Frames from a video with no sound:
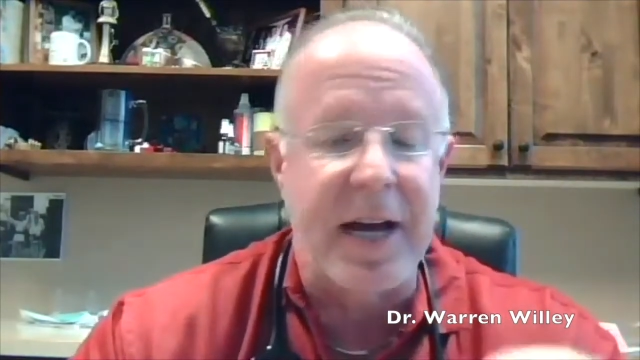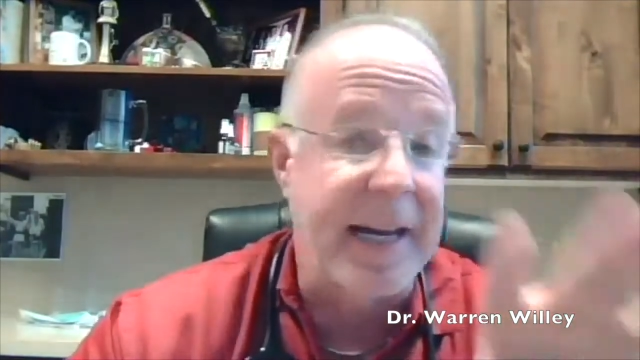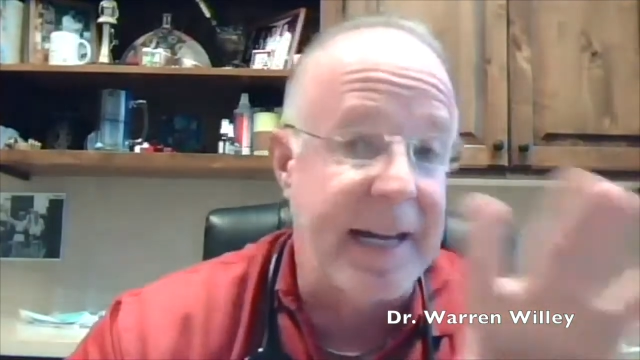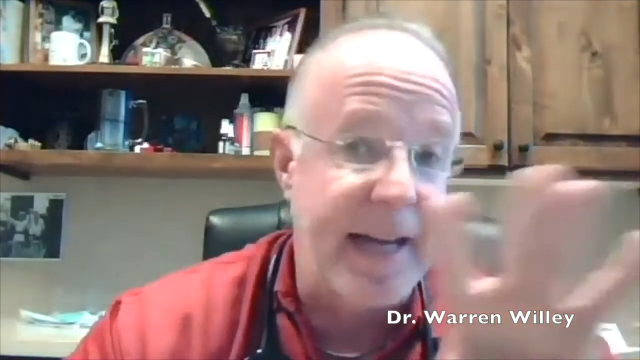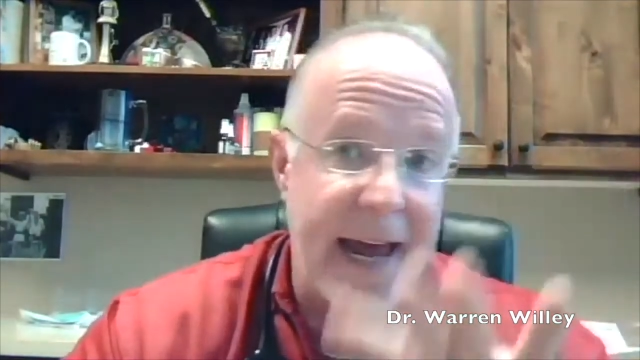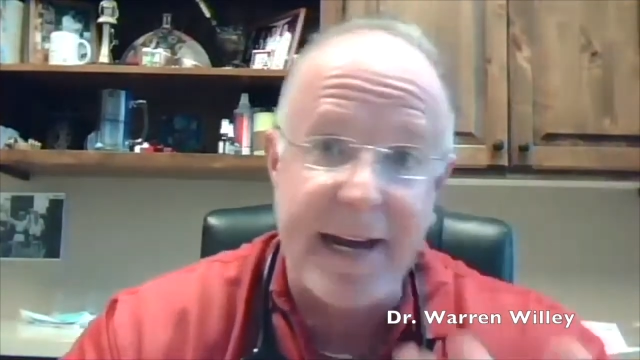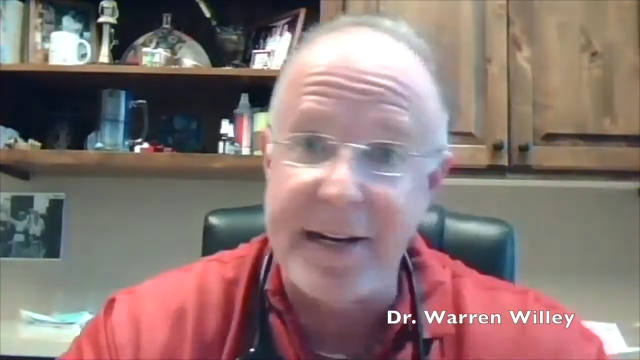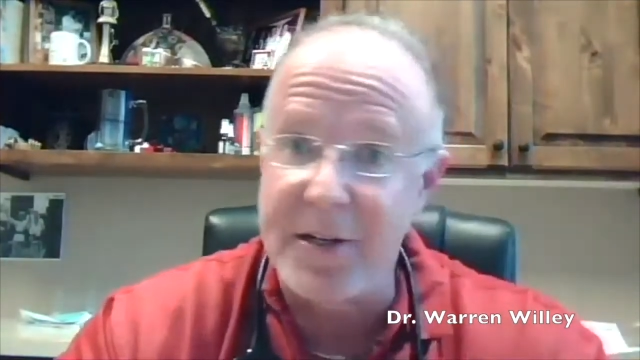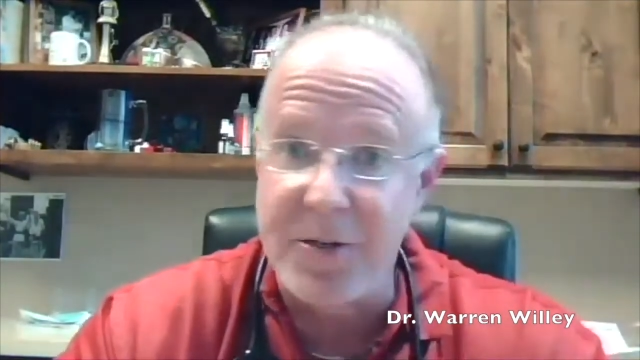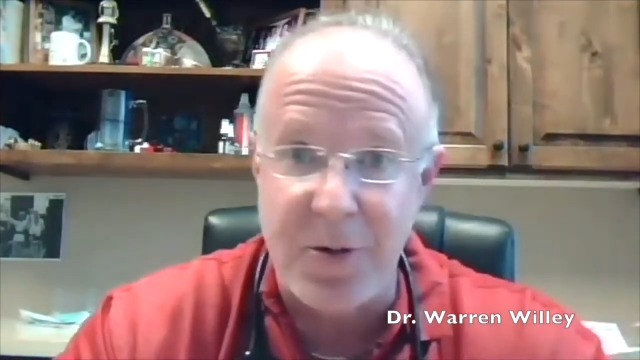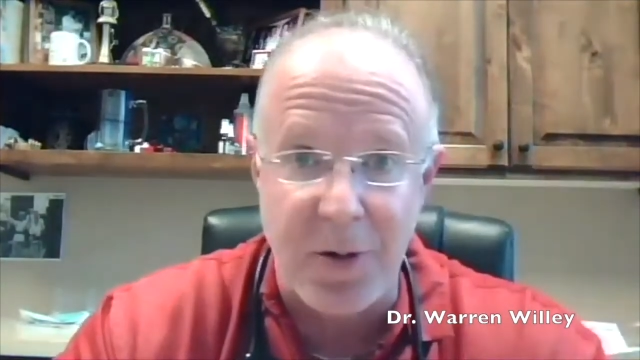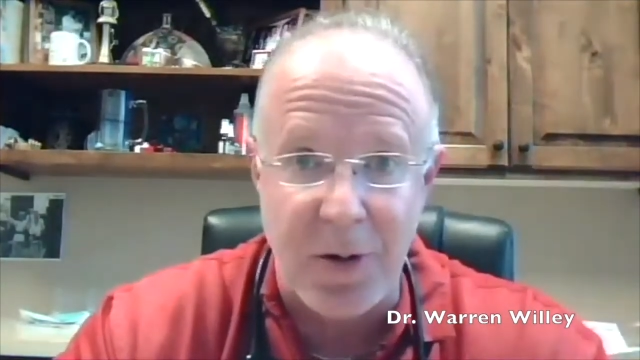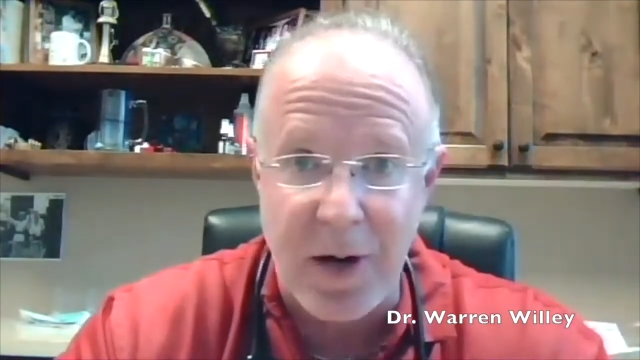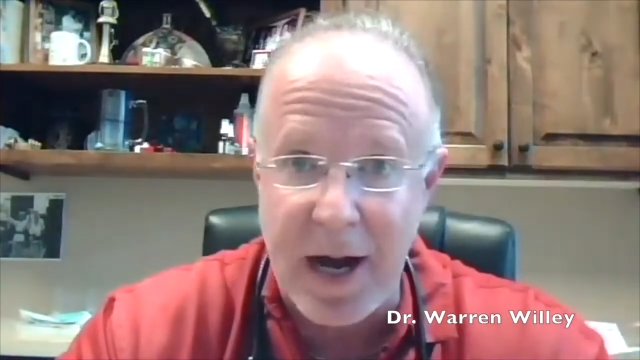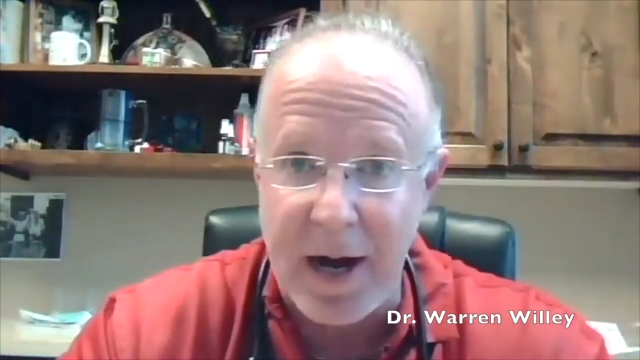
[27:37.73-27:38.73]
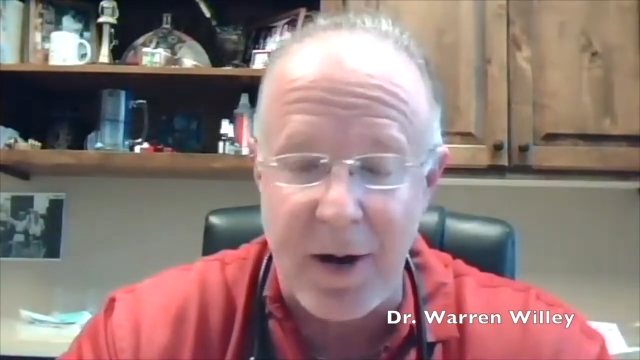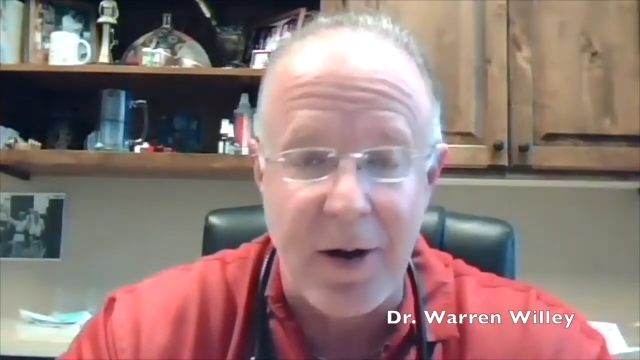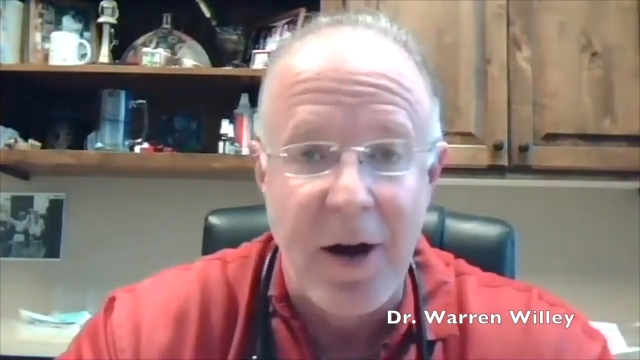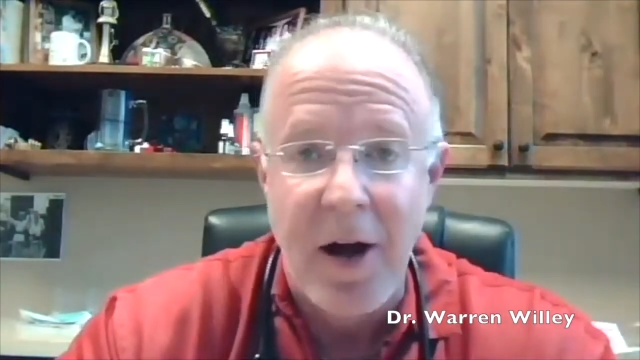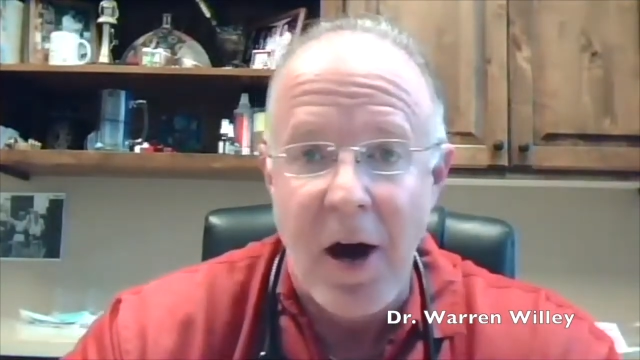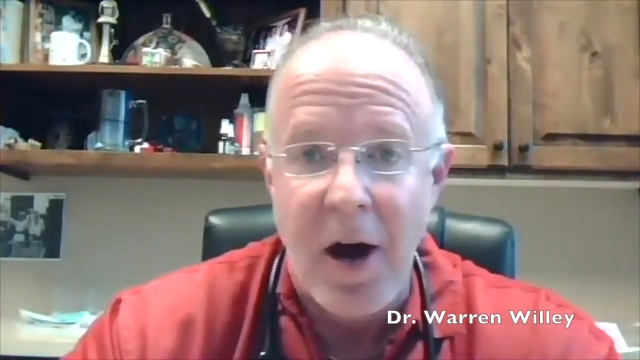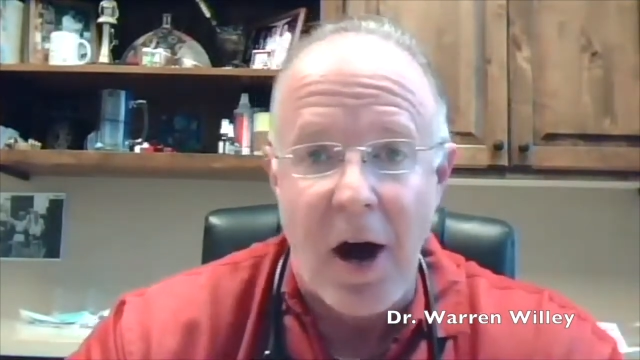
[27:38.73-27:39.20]
I can't control how
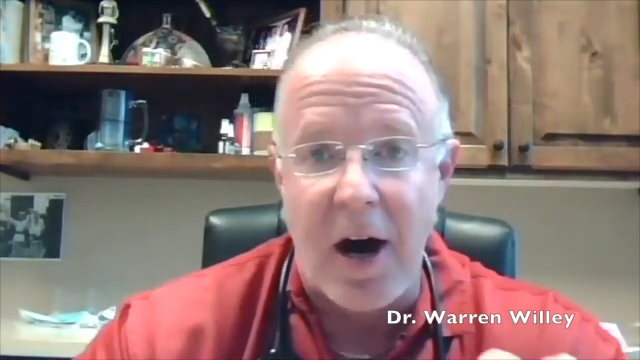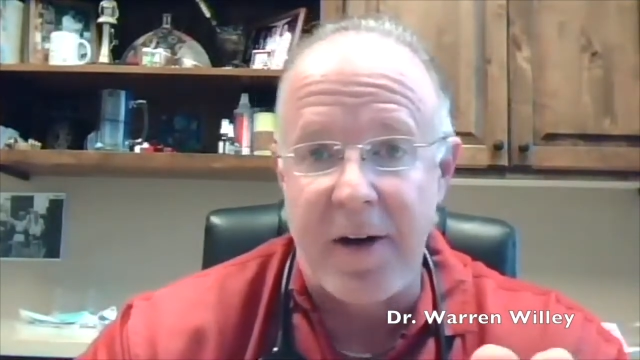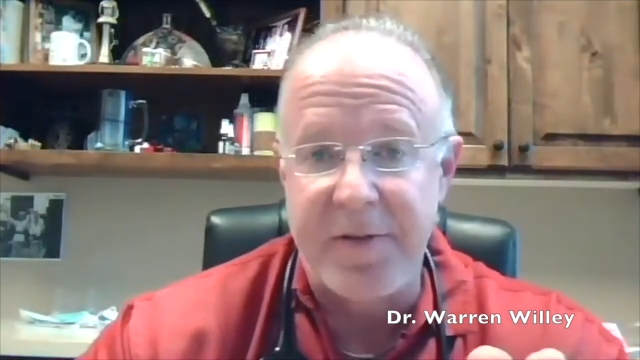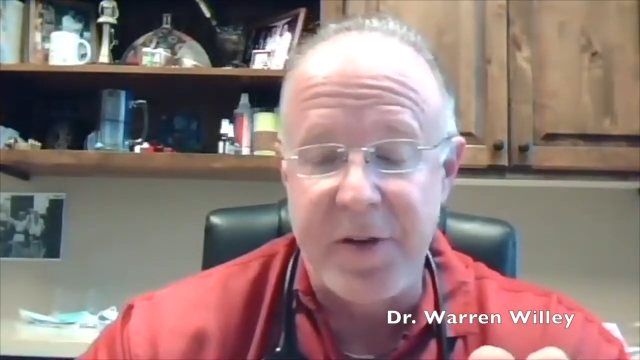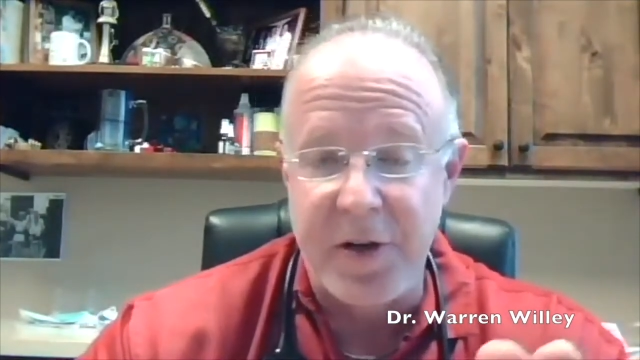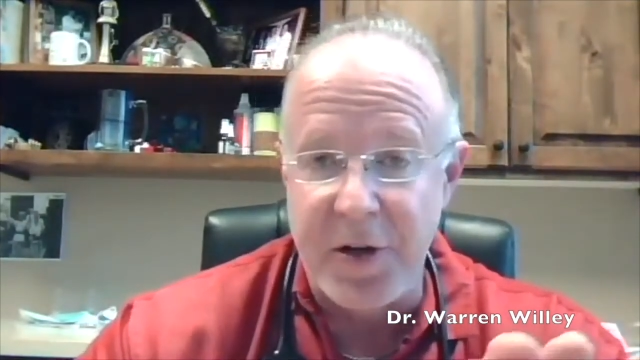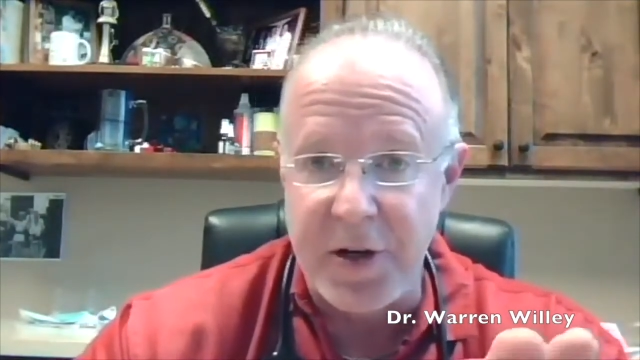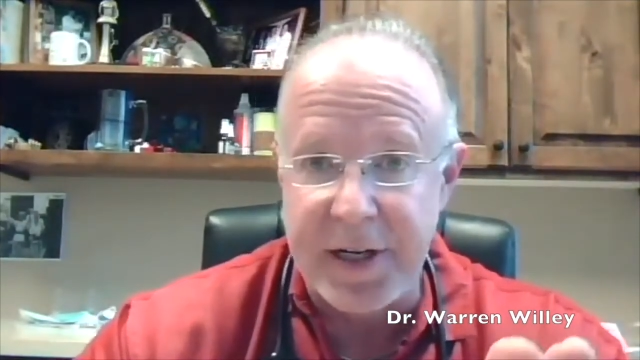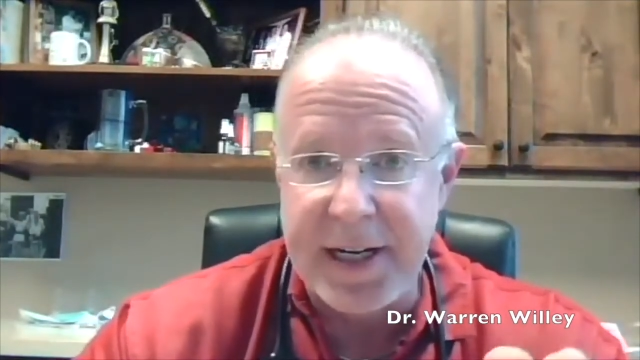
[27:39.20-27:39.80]
often your